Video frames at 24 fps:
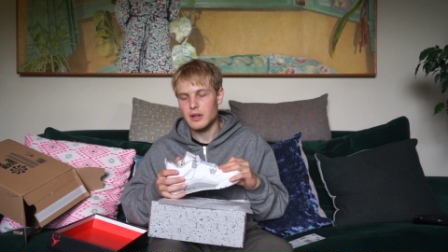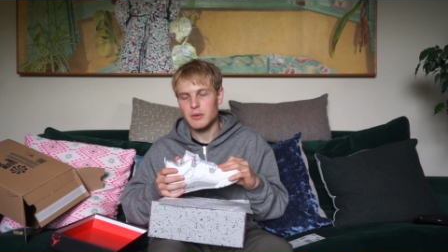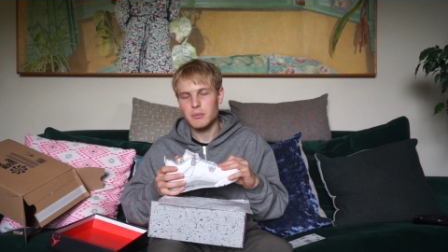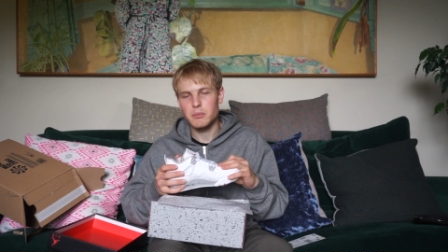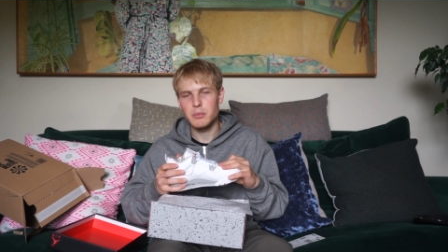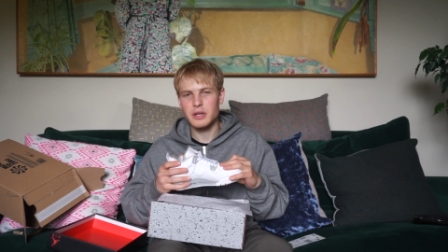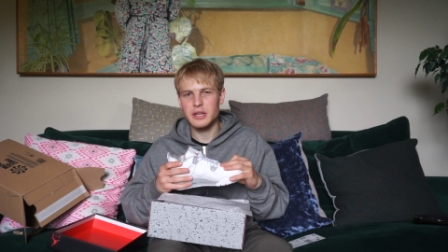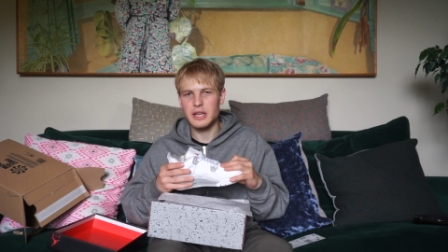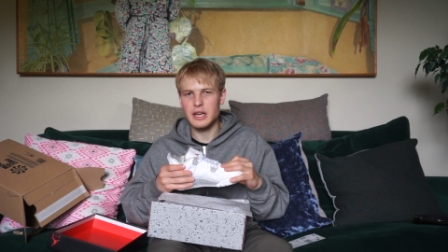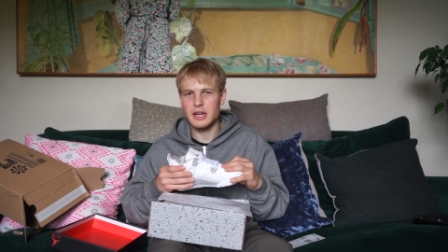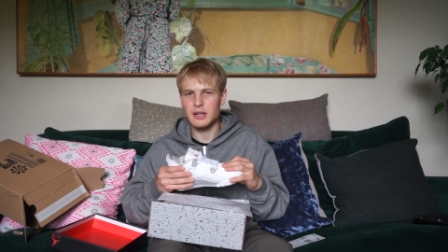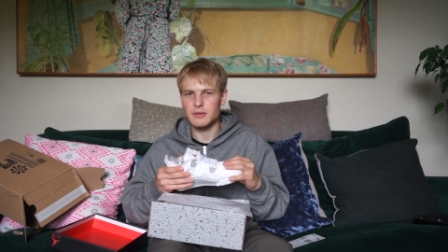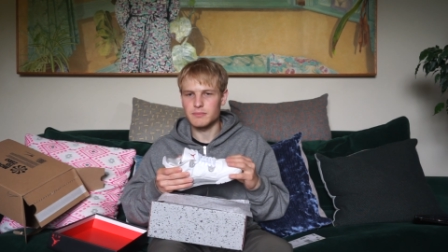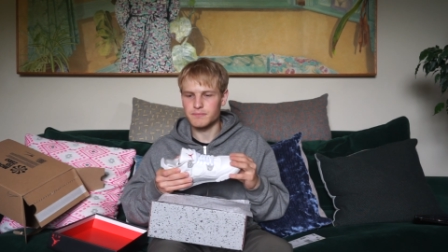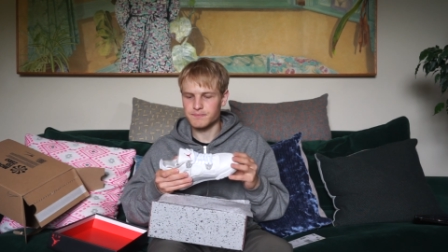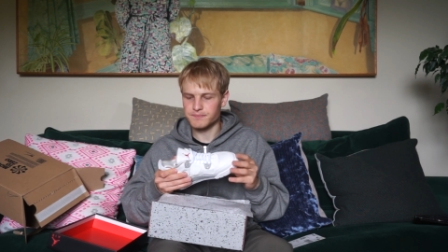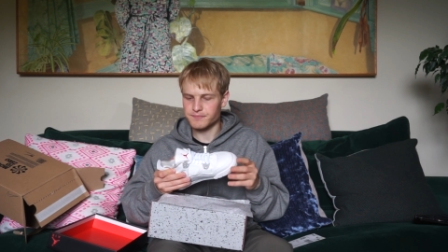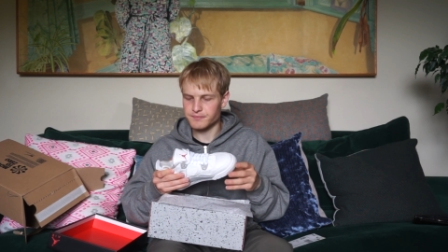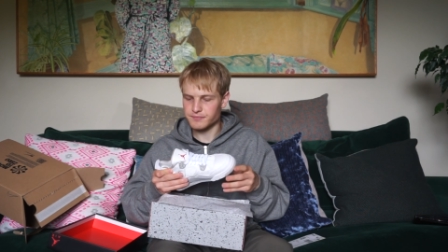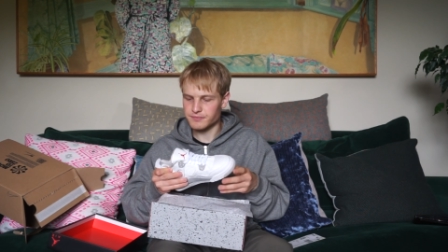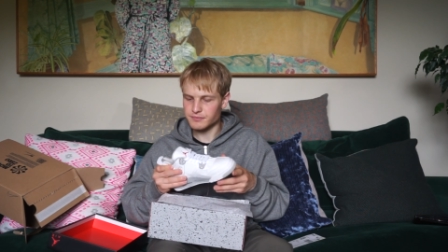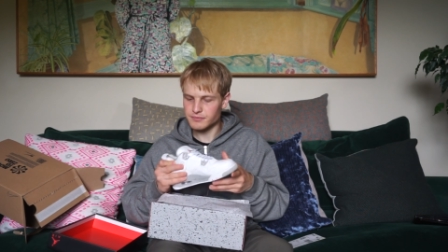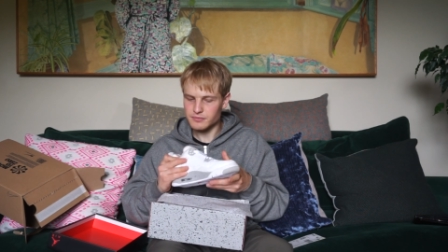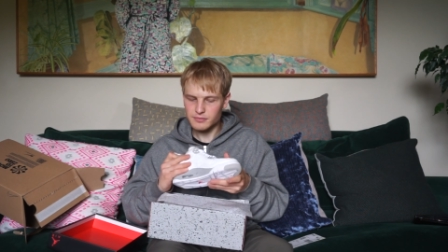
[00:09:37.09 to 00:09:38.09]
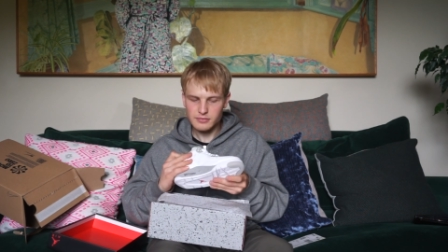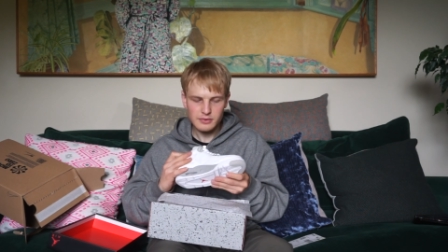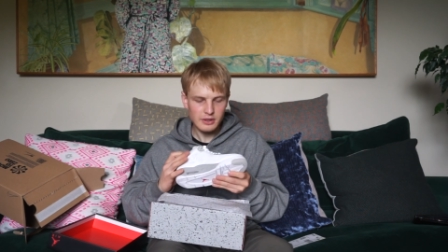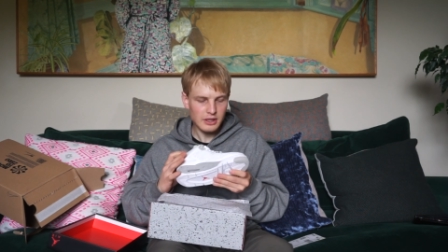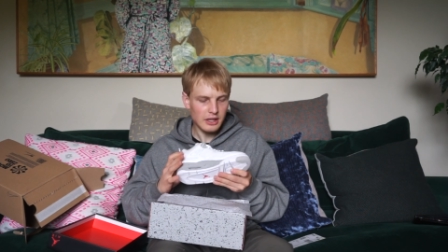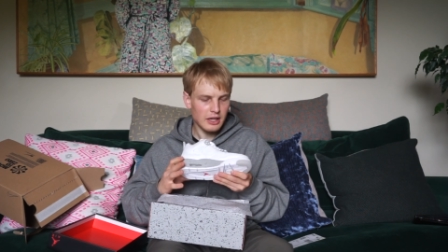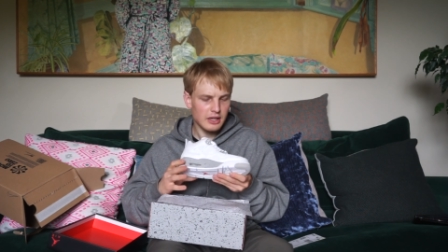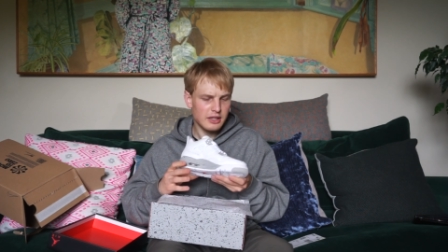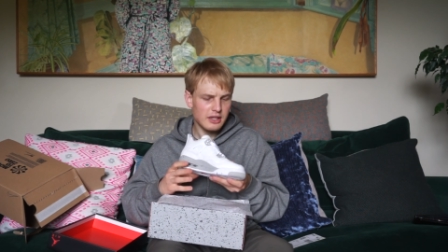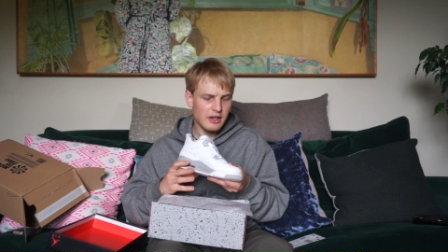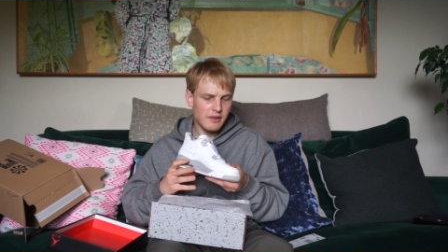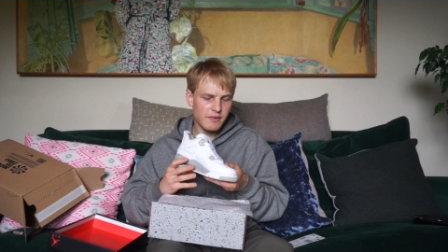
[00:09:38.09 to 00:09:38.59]
But yeah,
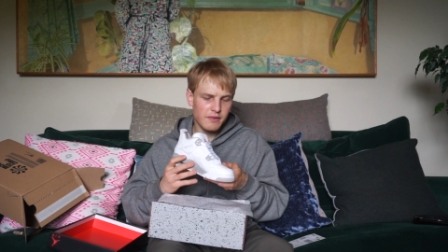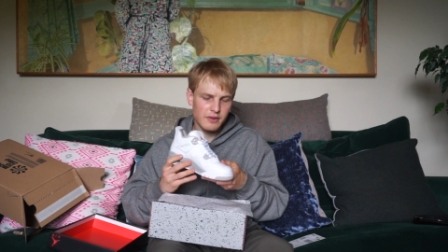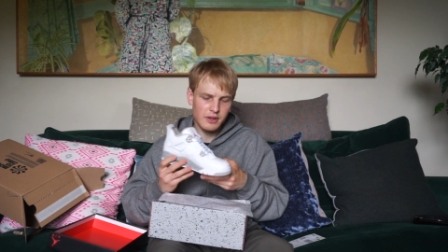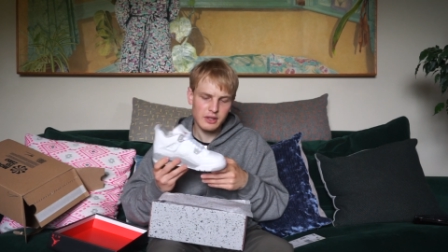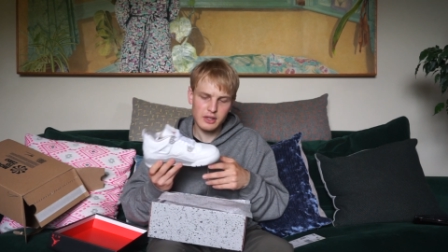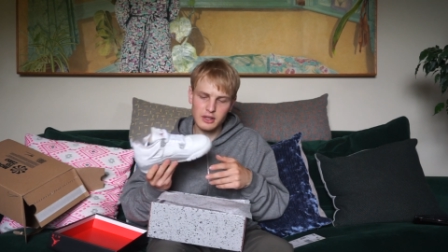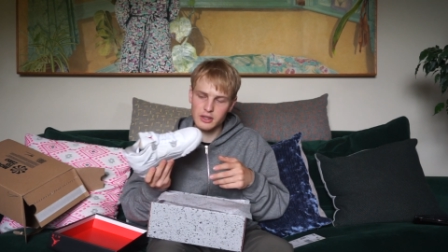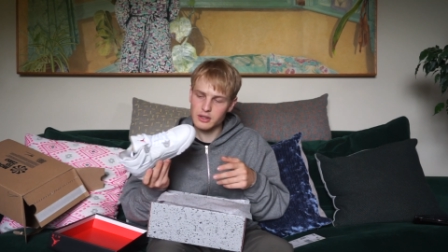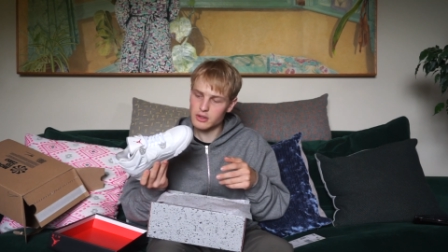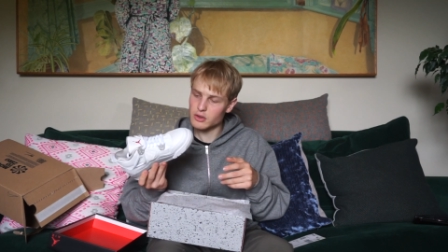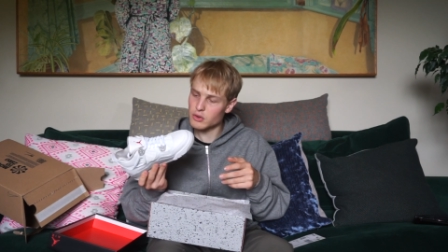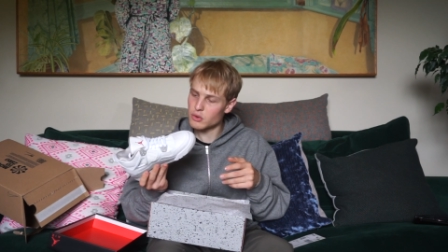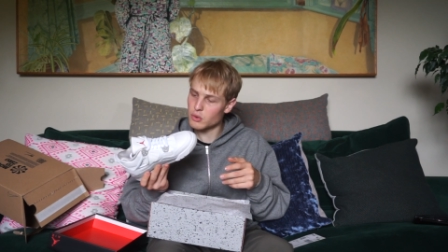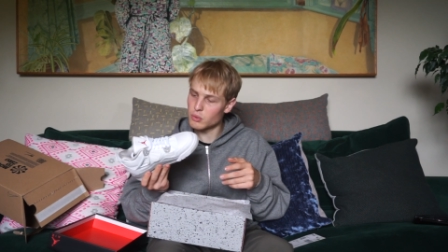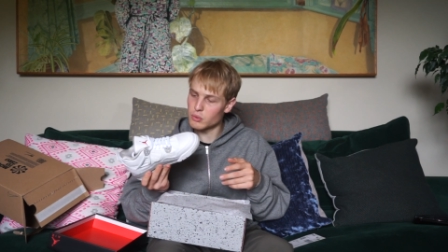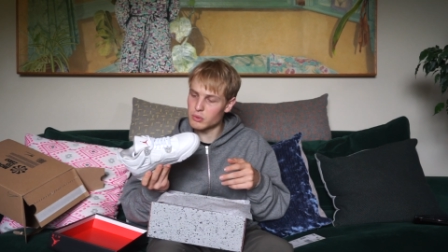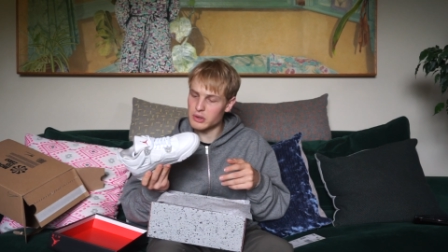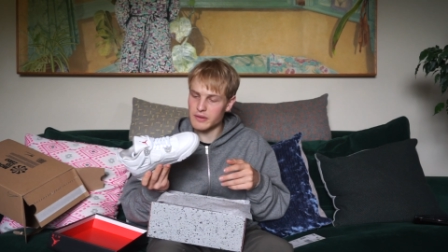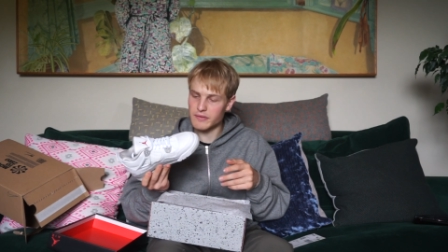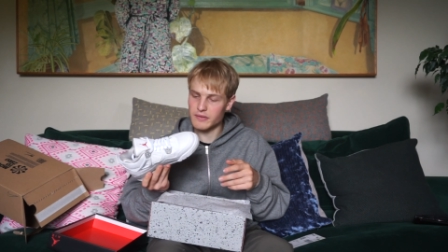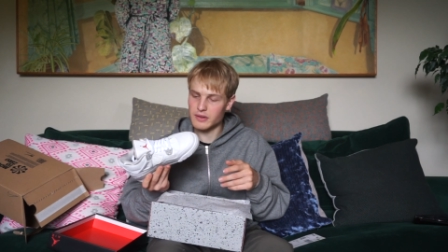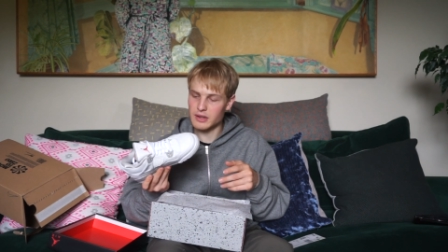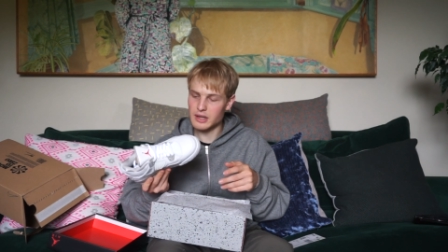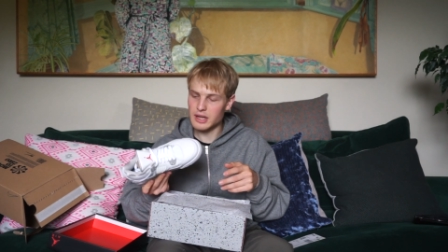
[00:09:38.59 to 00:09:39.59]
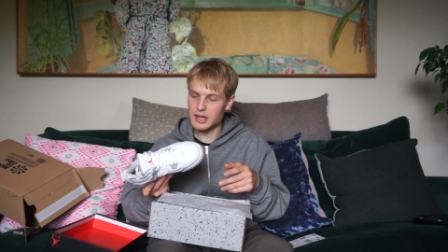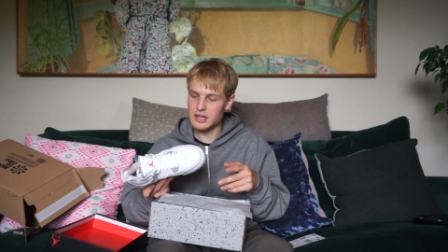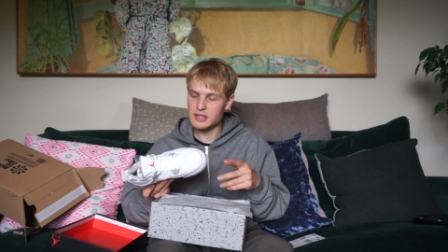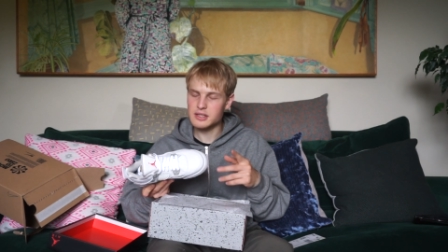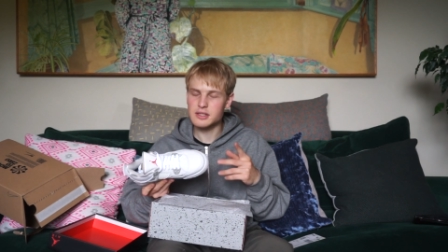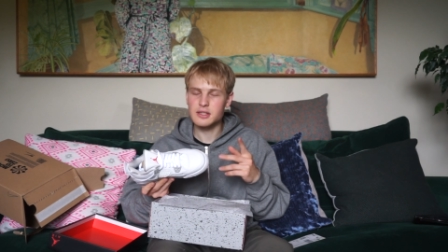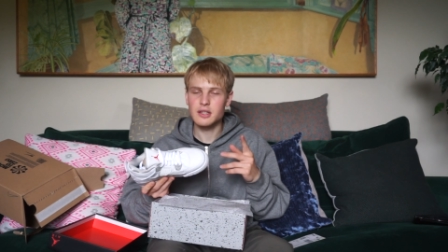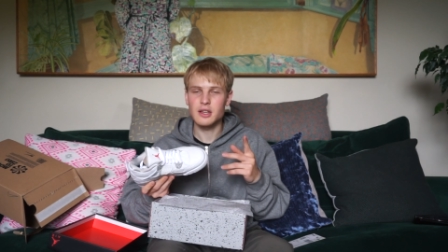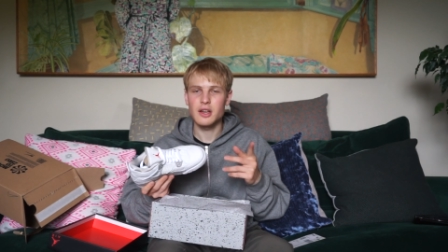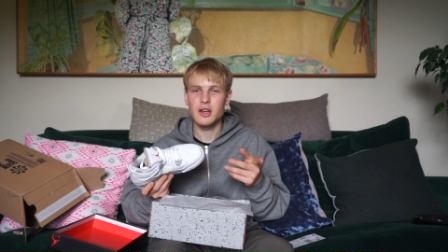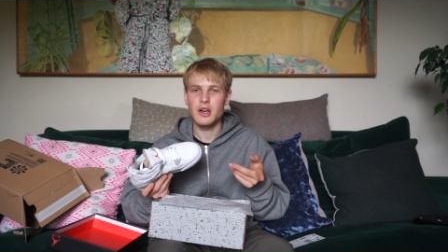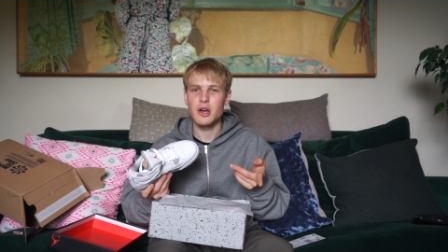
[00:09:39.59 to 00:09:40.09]
definitely cool
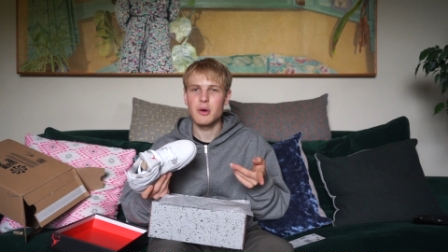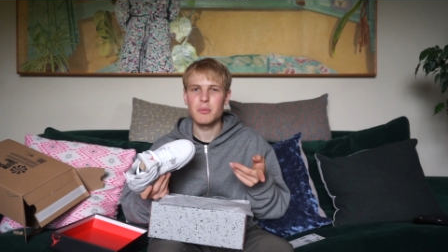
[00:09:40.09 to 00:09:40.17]
nevertheless.